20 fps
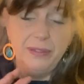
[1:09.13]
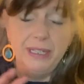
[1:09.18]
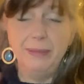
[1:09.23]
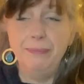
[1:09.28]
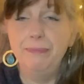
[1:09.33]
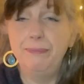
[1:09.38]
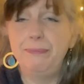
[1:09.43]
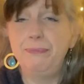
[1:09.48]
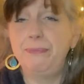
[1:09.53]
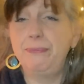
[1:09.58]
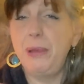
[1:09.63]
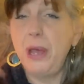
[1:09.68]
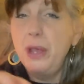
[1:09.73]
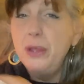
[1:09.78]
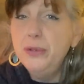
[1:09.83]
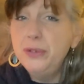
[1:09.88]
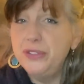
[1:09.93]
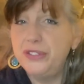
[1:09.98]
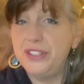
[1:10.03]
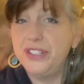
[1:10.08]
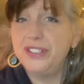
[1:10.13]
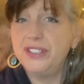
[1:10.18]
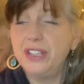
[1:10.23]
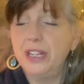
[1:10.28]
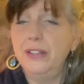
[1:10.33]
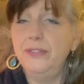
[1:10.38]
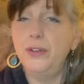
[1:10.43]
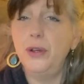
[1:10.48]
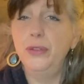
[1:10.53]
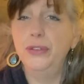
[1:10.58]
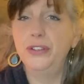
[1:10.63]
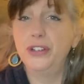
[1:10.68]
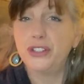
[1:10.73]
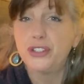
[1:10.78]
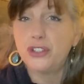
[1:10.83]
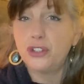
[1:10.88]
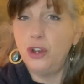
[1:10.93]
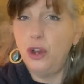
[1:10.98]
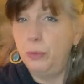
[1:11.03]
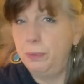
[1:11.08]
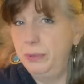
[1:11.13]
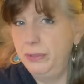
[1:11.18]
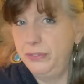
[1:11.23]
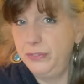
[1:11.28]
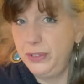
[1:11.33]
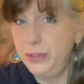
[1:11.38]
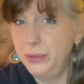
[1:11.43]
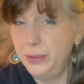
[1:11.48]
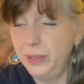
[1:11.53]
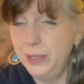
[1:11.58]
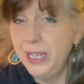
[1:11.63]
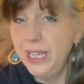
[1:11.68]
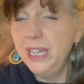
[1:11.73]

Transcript: imposed itself on the top of Yule.